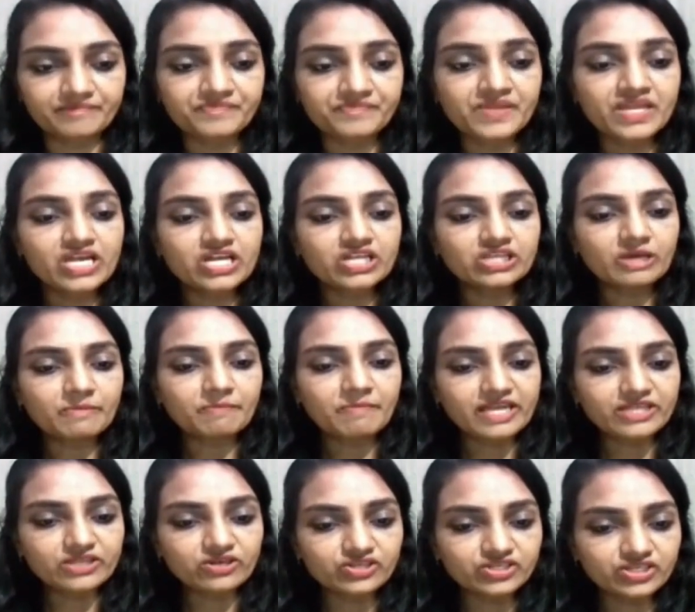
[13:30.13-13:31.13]
The
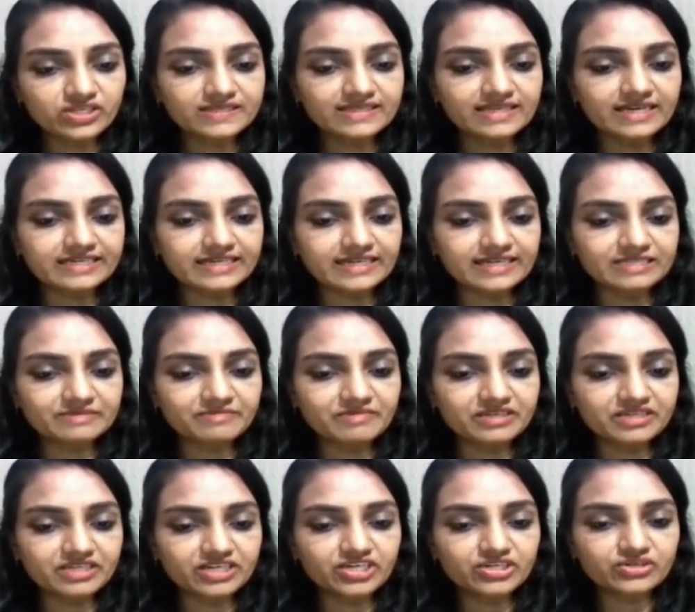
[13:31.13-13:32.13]
pathogens are transmitted
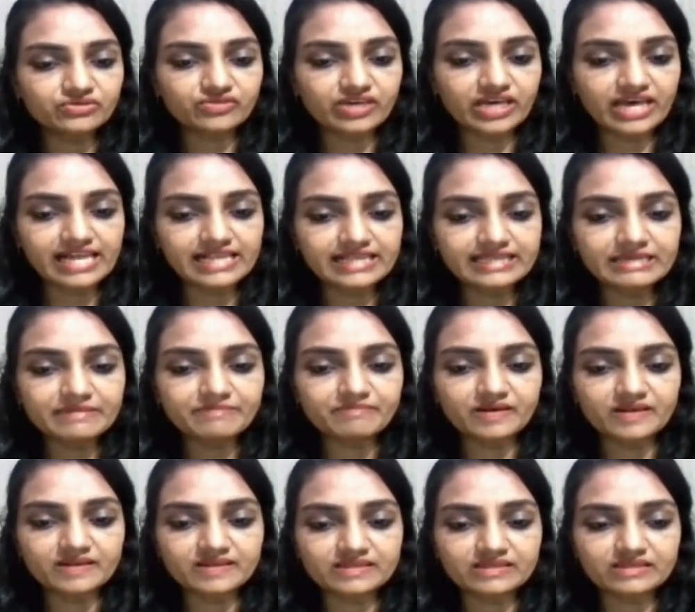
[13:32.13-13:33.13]
to a healthy
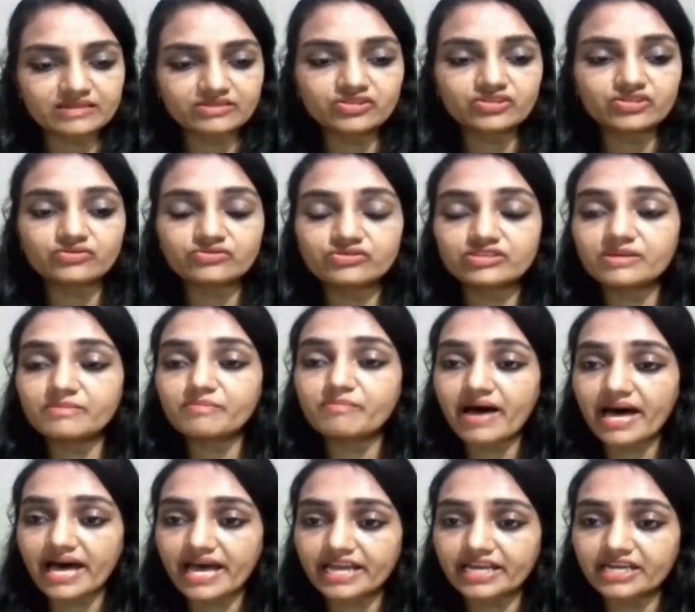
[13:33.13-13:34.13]
person through the
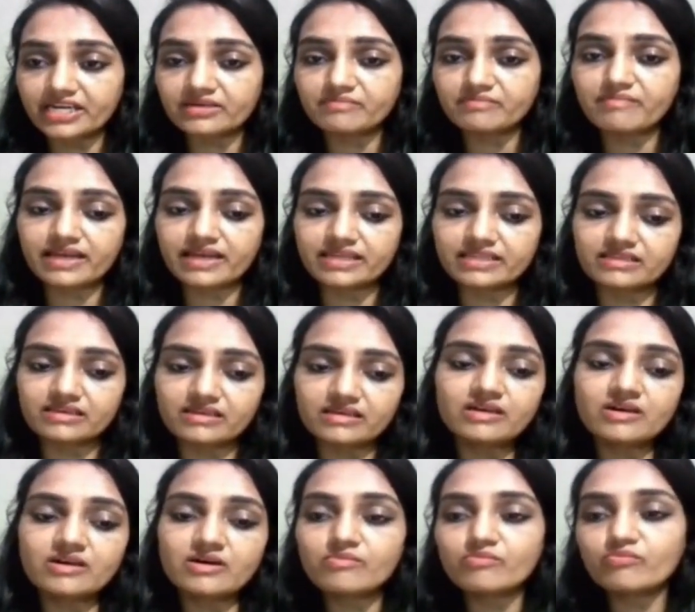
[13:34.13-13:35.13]
bite by the
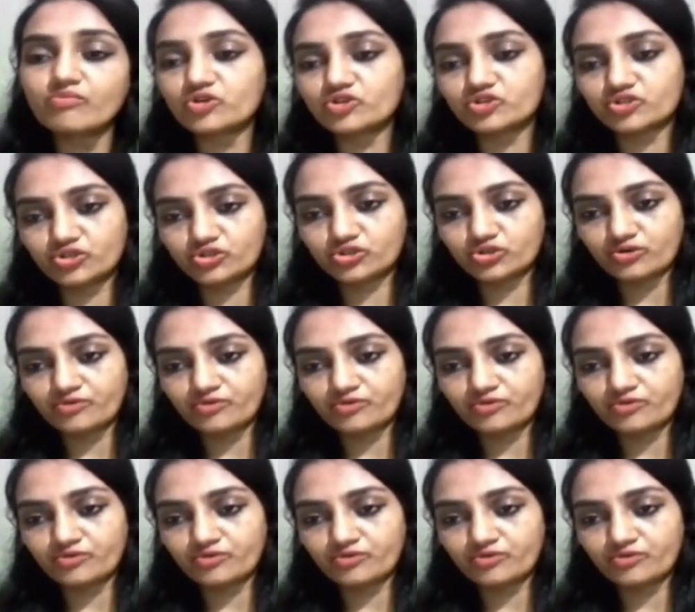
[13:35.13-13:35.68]
mosquito,